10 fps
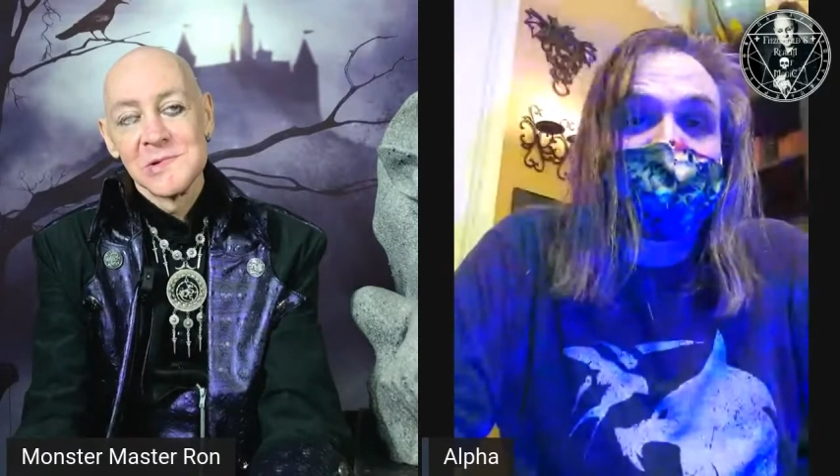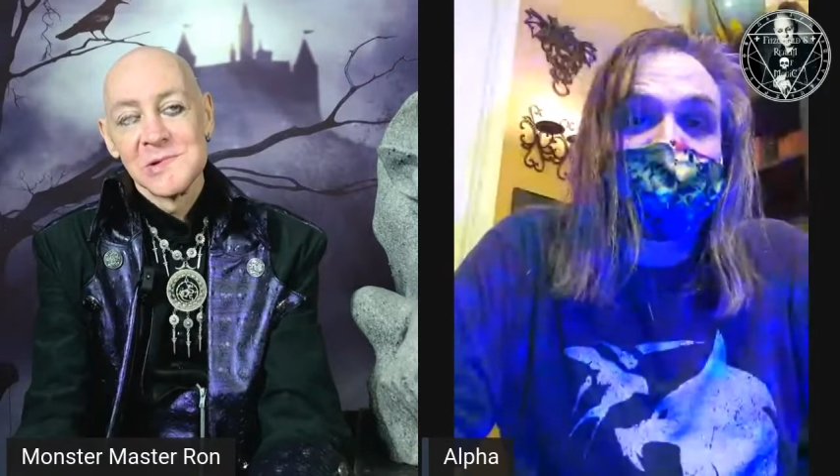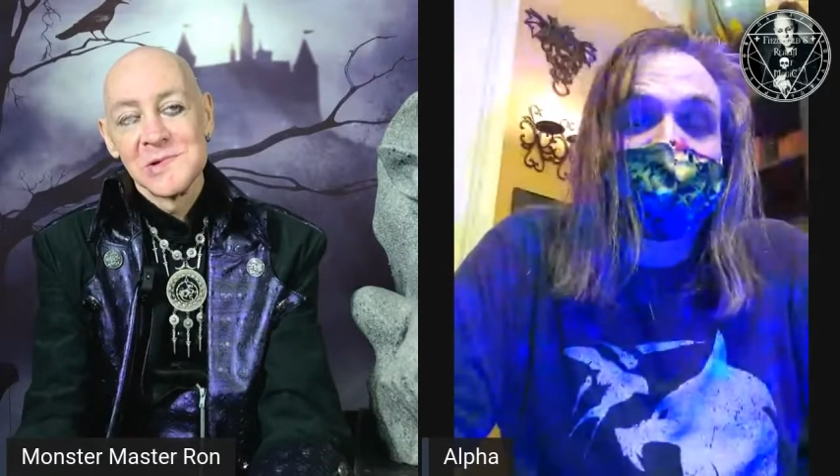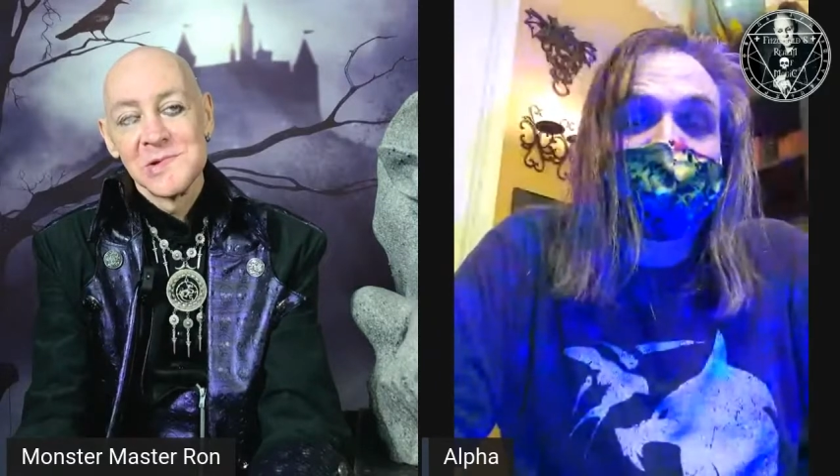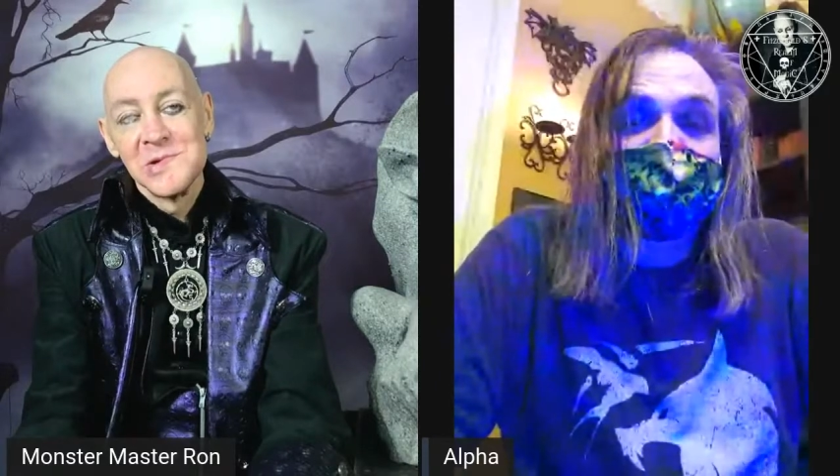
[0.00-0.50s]

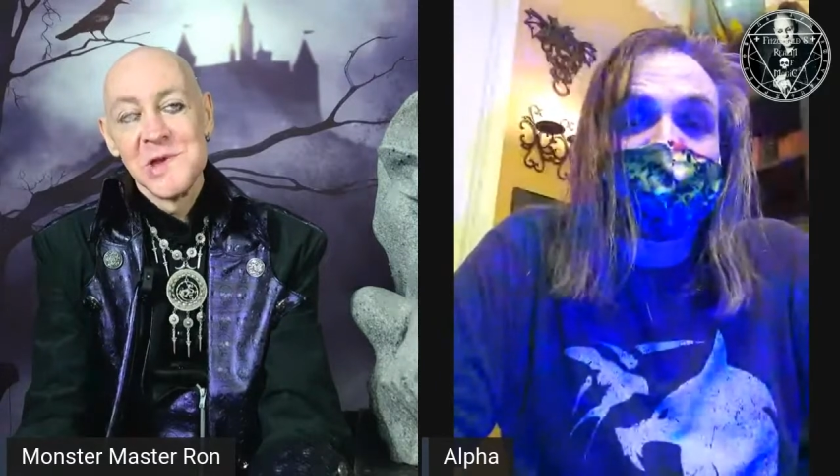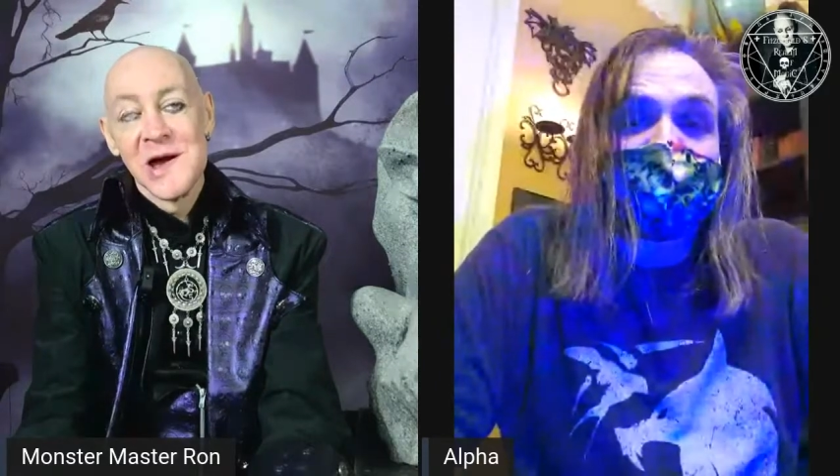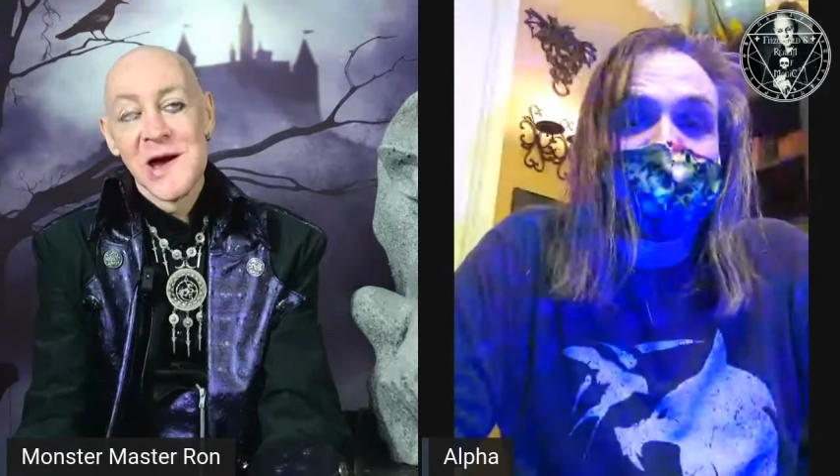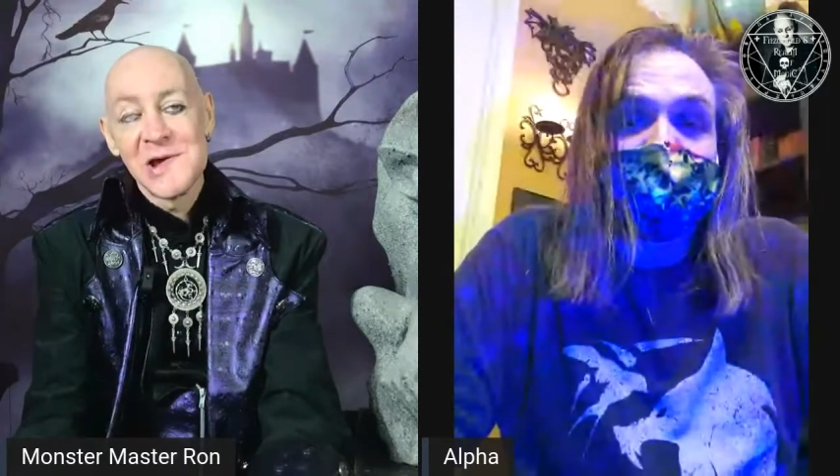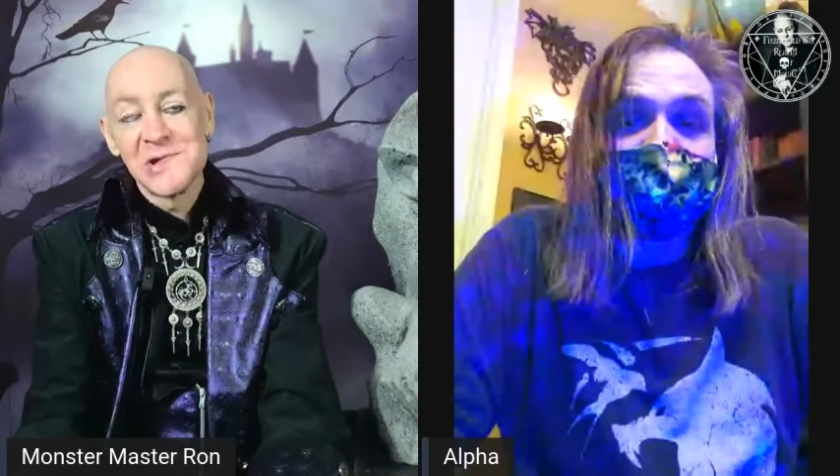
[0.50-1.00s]

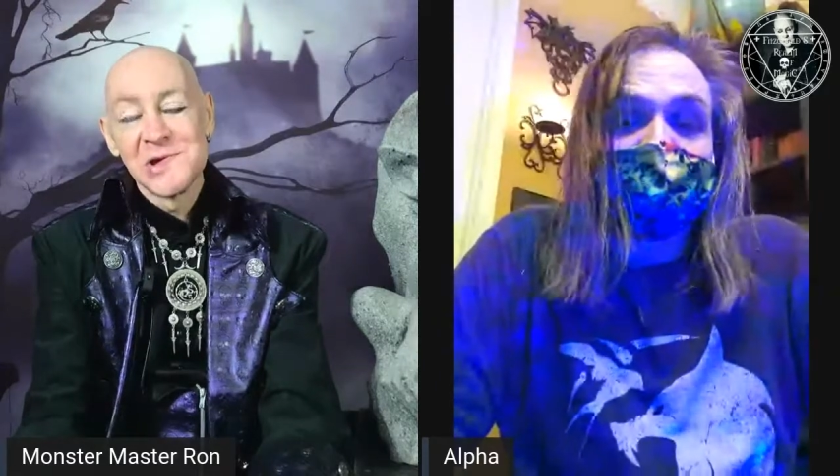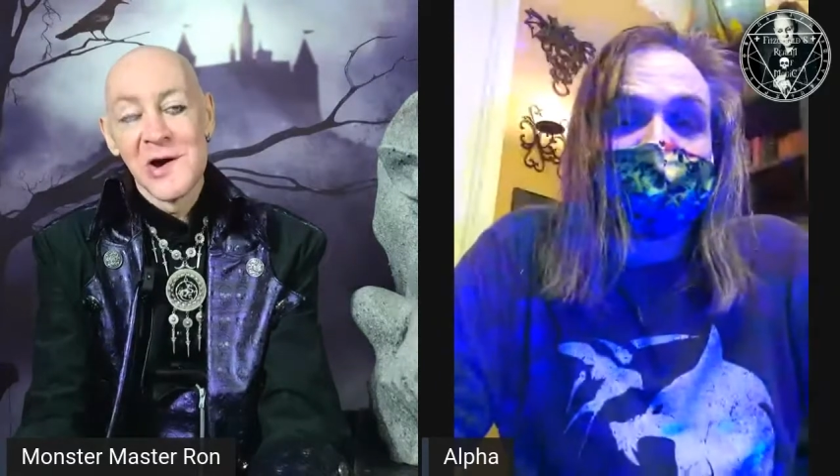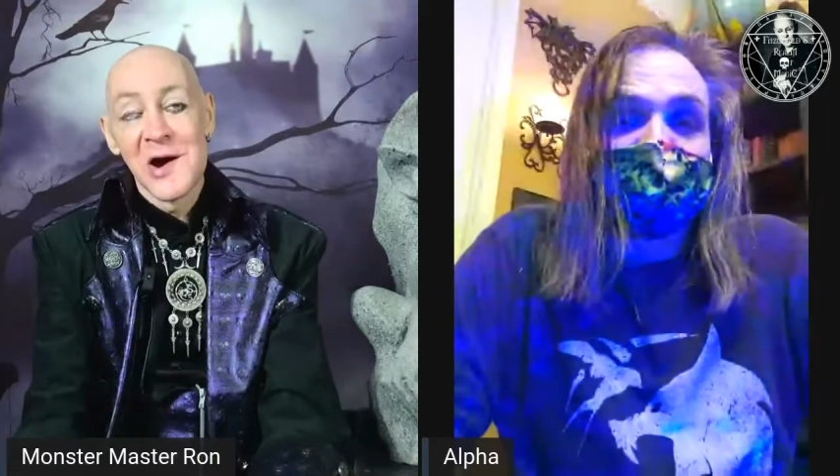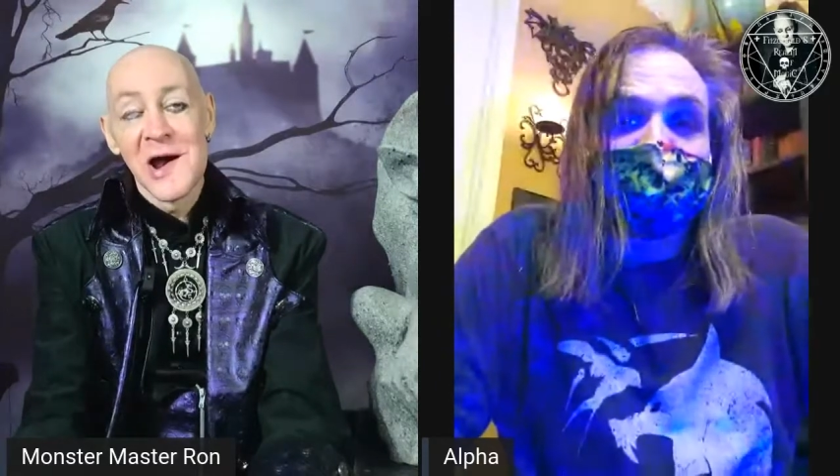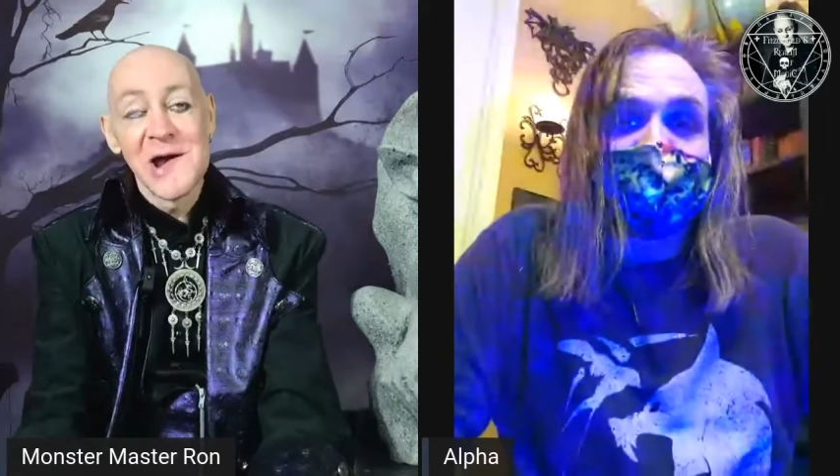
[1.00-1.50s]
Nice.
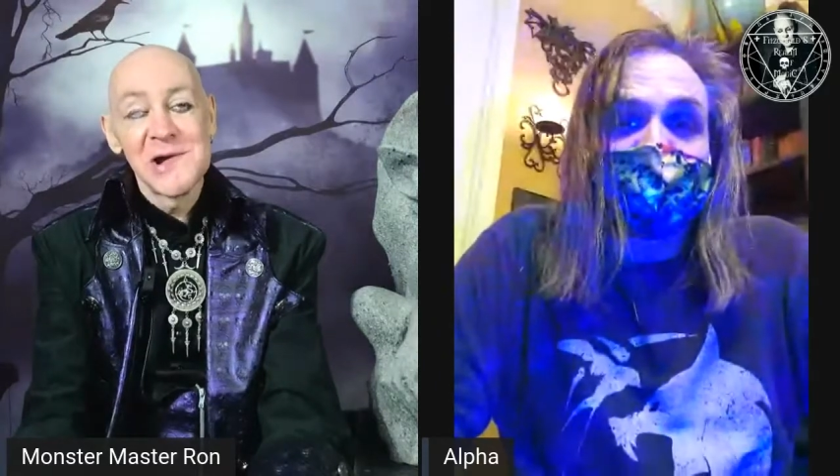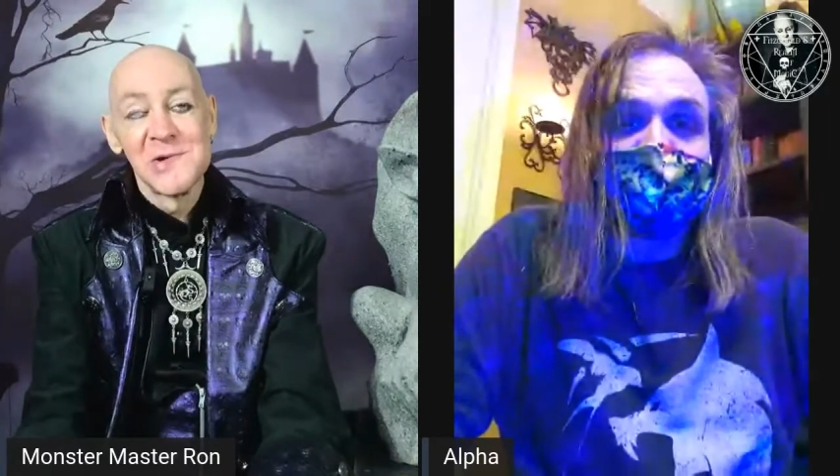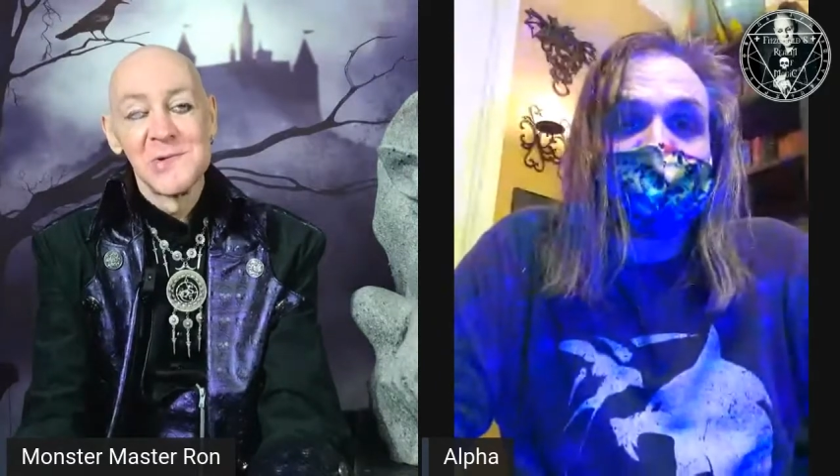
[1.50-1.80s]
All right.